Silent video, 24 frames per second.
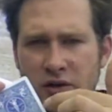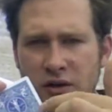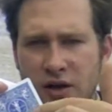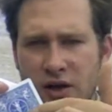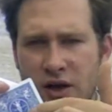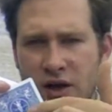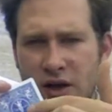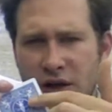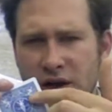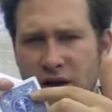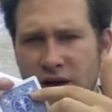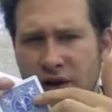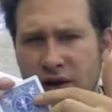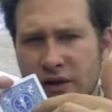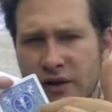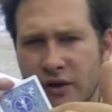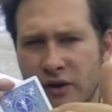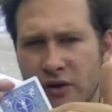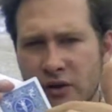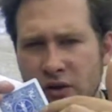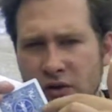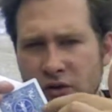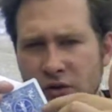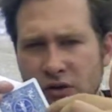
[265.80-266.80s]
colour and the
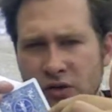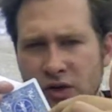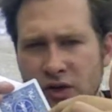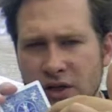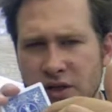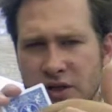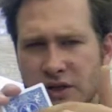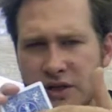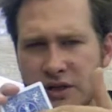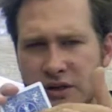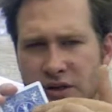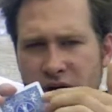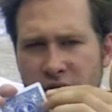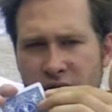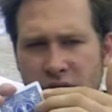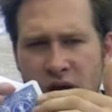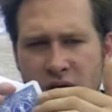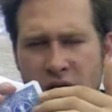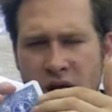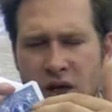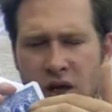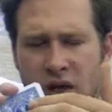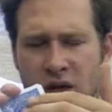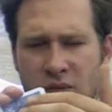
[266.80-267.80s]
contrast in the
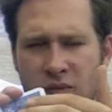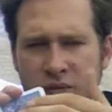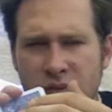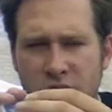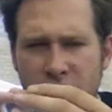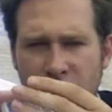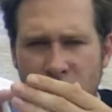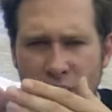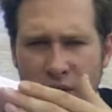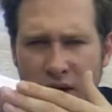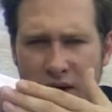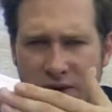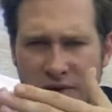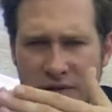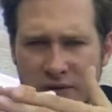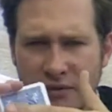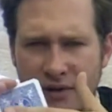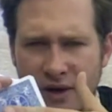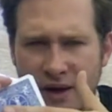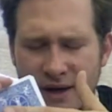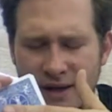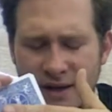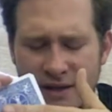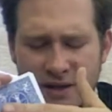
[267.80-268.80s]
blue and white sort of
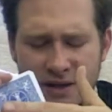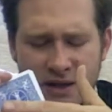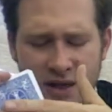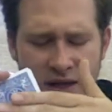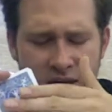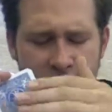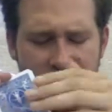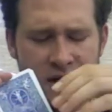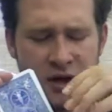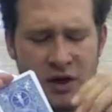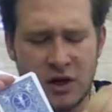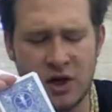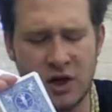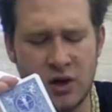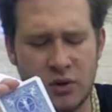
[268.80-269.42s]
hides that,